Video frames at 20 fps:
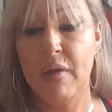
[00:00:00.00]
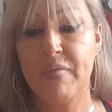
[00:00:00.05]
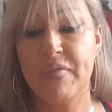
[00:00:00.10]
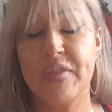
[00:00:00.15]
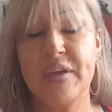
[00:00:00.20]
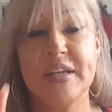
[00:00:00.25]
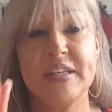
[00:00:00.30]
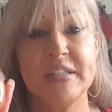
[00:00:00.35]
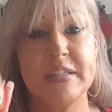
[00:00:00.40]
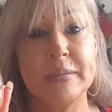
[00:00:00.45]

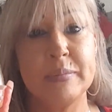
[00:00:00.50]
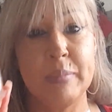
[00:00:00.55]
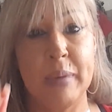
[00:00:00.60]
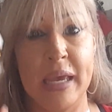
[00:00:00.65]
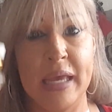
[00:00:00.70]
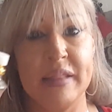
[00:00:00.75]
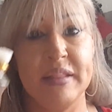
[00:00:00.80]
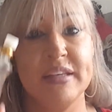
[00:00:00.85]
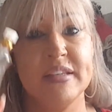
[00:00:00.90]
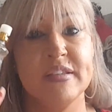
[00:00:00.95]
This
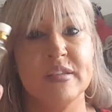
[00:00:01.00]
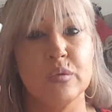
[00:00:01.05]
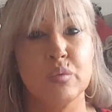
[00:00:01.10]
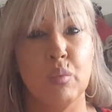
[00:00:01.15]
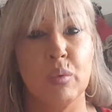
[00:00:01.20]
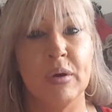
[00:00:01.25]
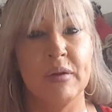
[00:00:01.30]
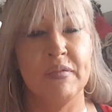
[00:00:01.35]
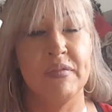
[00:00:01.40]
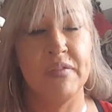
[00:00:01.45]
is
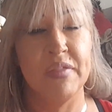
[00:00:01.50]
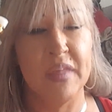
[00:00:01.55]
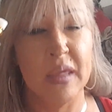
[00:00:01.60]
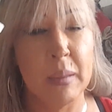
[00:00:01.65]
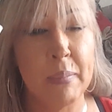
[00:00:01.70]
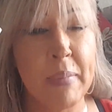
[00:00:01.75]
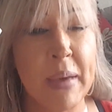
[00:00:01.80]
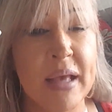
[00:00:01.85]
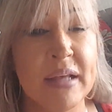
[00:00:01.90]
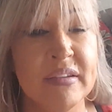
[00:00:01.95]
one of the
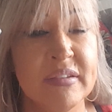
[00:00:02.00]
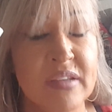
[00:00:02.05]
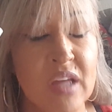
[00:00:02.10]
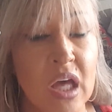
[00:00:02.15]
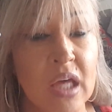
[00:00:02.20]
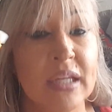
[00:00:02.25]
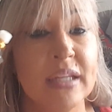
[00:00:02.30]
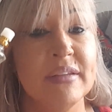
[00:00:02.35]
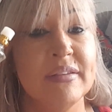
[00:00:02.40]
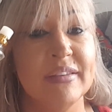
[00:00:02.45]
best
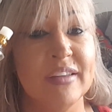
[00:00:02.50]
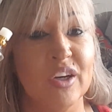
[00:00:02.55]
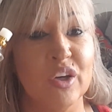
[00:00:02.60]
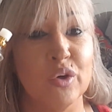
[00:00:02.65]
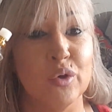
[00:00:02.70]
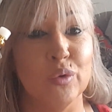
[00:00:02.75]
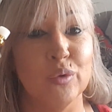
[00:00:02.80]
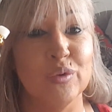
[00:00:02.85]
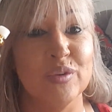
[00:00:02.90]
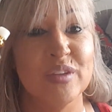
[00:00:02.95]

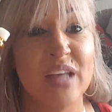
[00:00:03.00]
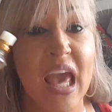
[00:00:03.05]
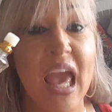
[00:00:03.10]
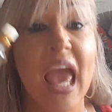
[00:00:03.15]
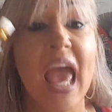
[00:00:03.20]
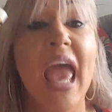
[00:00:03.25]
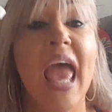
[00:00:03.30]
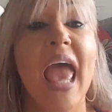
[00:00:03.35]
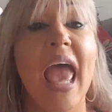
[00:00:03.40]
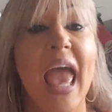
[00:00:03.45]
honeysuckles
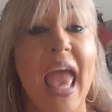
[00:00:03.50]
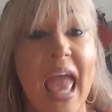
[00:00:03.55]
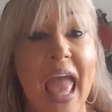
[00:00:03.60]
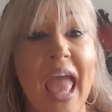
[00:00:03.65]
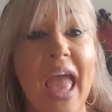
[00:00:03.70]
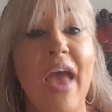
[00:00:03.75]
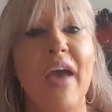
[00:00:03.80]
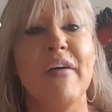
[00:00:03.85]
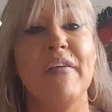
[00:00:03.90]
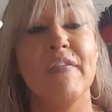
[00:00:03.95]

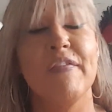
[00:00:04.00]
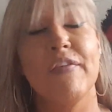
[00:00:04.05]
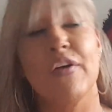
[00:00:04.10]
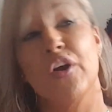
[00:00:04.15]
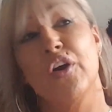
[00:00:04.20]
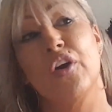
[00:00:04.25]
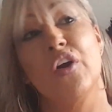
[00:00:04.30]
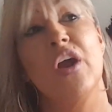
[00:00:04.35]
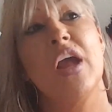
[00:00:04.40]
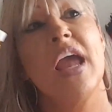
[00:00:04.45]

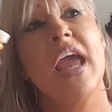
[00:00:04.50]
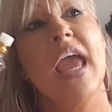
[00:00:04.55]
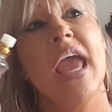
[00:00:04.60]
ever.